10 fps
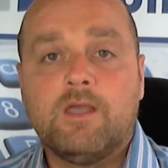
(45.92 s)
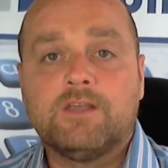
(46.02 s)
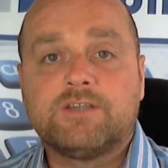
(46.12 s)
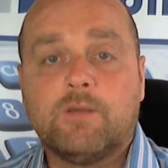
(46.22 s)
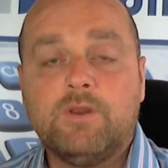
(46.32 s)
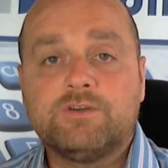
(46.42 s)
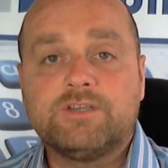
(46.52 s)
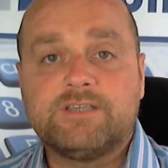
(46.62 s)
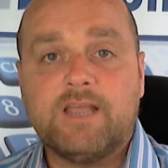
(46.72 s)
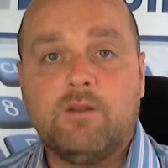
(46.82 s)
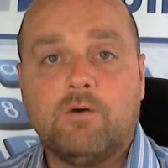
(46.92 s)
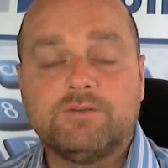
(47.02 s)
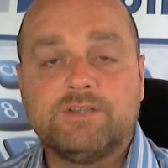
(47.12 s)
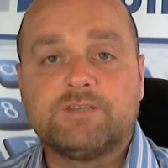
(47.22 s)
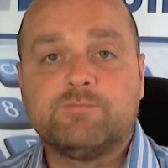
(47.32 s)
So we look to set
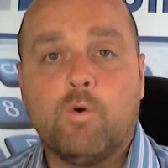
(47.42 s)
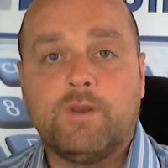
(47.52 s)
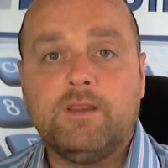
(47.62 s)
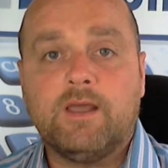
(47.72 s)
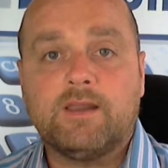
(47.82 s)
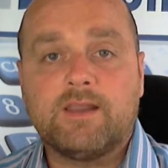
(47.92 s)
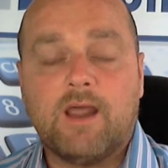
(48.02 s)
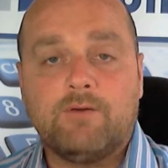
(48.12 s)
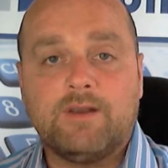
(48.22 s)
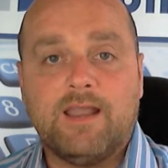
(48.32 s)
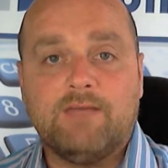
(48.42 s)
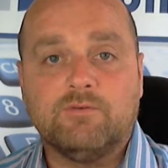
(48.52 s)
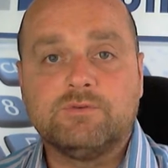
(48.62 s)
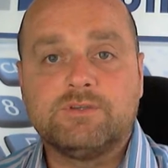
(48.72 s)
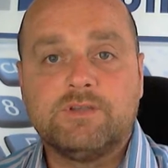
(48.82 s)
longs this morning at current
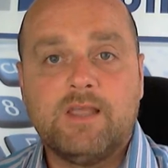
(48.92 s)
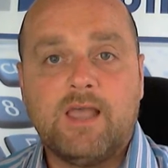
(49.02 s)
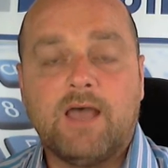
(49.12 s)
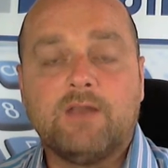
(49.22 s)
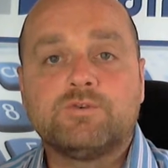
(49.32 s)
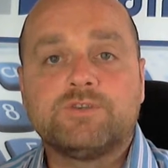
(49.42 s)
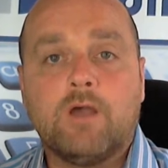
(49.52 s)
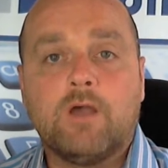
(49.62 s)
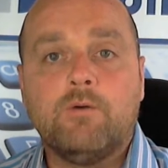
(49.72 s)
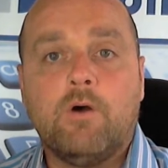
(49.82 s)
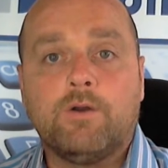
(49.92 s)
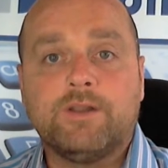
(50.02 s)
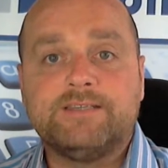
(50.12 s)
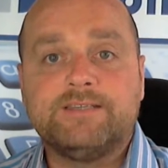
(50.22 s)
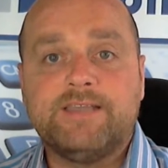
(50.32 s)
levels and also on
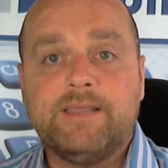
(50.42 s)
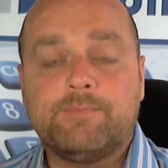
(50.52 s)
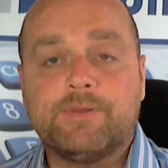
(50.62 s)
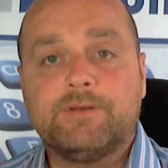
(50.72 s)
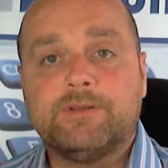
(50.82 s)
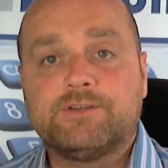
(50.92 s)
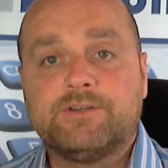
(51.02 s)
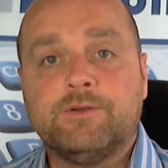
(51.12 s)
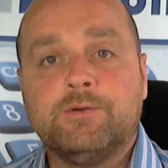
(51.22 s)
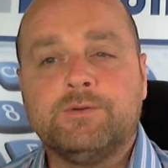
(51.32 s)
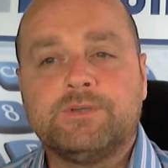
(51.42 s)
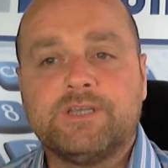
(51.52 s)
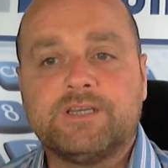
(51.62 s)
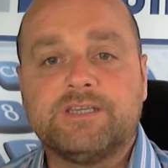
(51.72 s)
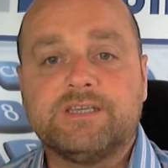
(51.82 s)
a dip to
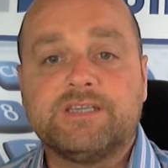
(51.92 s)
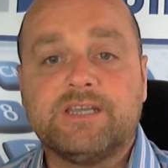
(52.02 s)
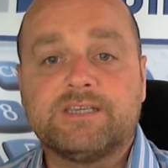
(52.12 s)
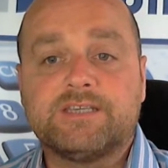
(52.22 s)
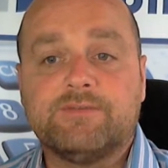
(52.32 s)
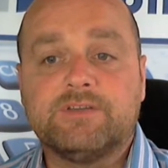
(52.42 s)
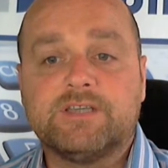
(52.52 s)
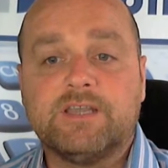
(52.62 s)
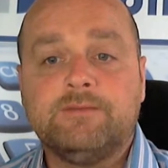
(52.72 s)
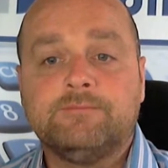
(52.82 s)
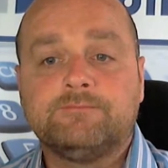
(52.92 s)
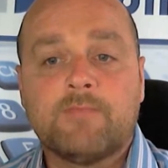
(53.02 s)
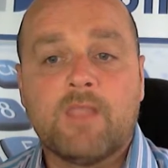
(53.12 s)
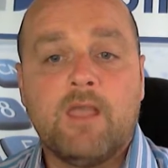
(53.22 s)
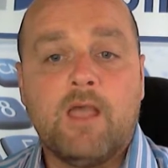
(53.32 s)
66.70.
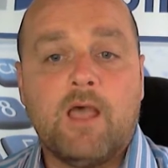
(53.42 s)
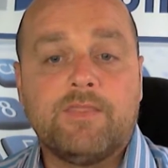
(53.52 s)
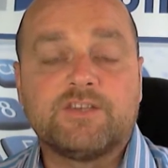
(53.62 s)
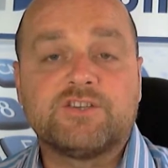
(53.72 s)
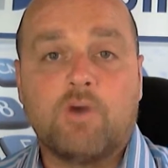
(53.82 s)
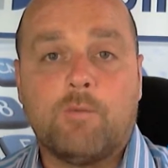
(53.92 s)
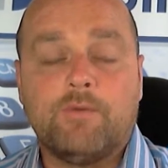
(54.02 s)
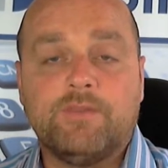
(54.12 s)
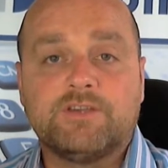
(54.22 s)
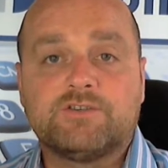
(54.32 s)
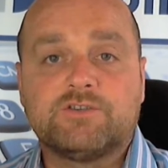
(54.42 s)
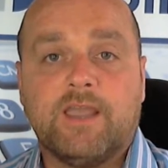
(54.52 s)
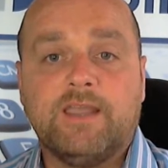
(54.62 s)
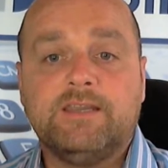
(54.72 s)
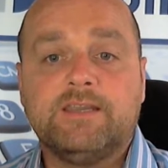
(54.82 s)
The stop on this
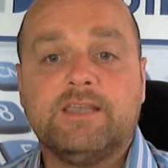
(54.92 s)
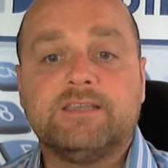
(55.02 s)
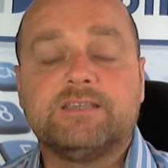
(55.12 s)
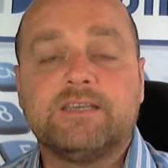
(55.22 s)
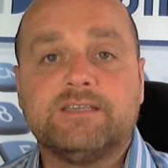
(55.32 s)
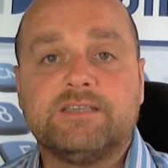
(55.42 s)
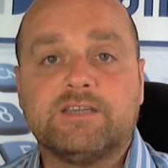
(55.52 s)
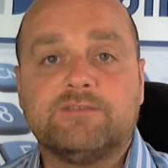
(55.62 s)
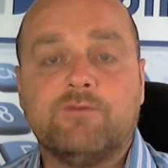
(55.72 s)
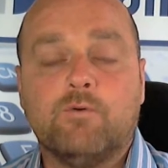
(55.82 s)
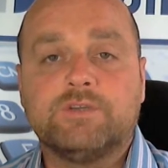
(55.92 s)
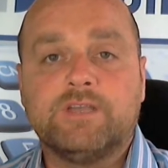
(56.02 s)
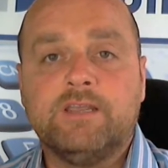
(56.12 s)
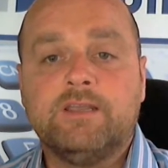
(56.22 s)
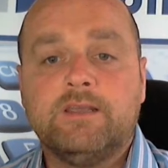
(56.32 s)
trade is
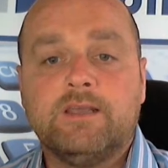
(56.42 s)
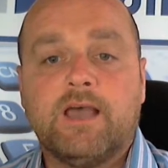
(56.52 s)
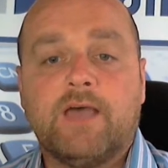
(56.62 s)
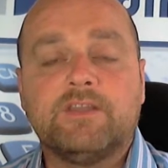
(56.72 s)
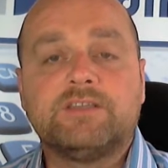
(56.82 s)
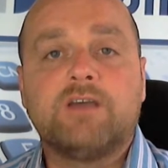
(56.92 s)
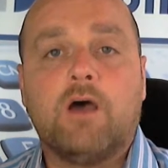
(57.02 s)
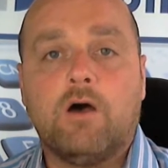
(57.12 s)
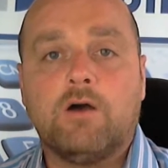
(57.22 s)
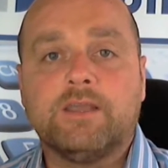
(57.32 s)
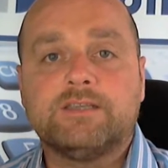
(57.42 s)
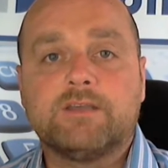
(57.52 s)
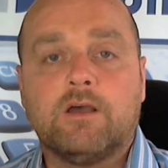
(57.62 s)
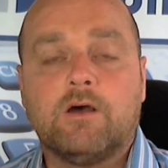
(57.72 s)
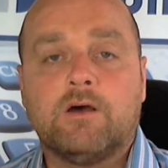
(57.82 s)
66.40 and the targets
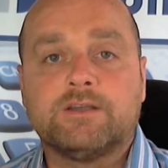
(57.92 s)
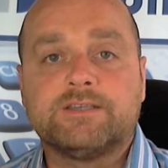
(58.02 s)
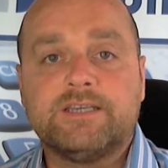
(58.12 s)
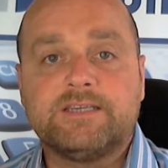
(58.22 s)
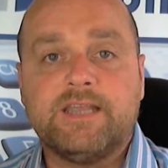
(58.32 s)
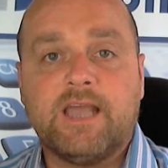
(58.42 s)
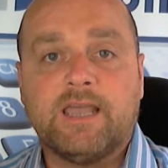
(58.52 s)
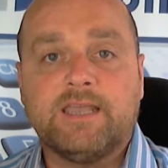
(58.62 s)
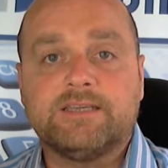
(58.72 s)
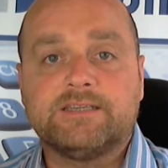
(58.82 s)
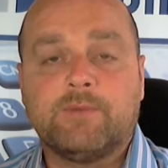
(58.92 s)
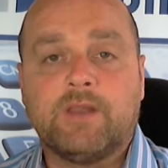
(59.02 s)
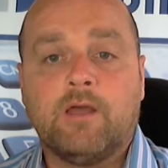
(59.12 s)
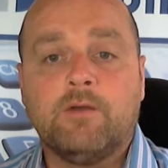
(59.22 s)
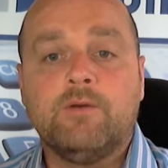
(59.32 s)
are
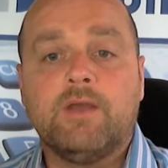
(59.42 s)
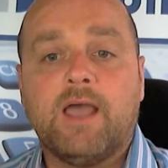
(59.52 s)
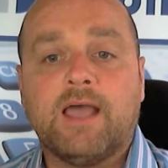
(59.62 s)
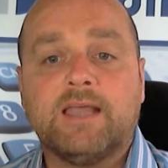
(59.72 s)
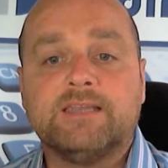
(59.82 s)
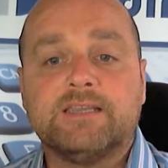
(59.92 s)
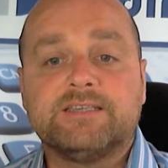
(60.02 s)
68.00 and